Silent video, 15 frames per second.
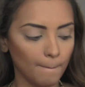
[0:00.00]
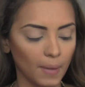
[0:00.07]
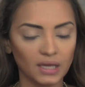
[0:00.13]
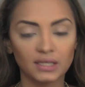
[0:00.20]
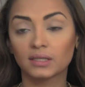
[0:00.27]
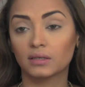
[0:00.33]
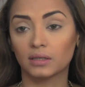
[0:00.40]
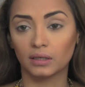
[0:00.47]

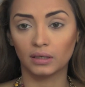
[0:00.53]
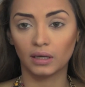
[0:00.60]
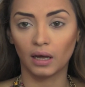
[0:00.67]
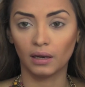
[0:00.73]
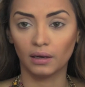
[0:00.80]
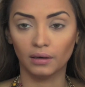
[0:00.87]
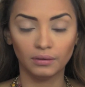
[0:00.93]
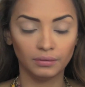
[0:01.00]
mustard
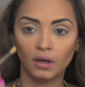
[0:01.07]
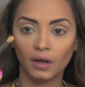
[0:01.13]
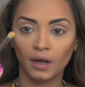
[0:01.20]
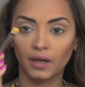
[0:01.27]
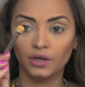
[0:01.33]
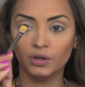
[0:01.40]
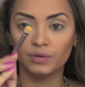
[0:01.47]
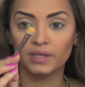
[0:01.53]
color,
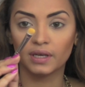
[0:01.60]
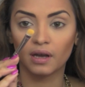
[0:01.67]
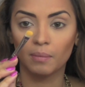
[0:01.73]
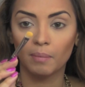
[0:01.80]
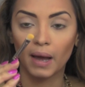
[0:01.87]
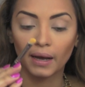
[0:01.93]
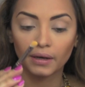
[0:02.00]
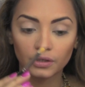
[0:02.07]
and using a
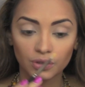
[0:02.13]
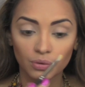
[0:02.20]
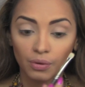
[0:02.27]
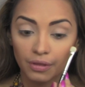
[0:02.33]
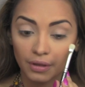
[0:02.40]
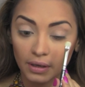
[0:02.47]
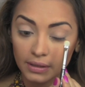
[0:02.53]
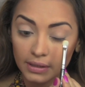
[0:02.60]
MAC
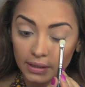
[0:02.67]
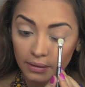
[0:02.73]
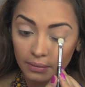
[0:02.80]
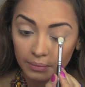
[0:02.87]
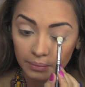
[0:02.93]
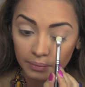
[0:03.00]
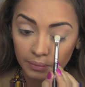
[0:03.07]
230,